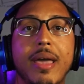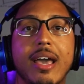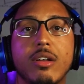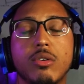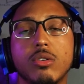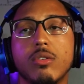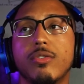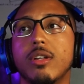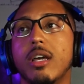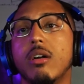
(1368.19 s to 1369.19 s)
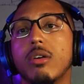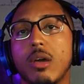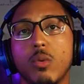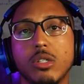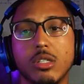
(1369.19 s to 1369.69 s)
panel for like,
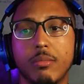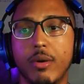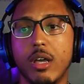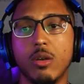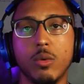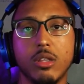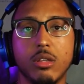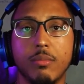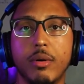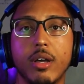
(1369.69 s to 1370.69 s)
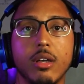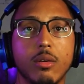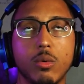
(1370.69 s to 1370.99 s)
okay, which is the button with the but,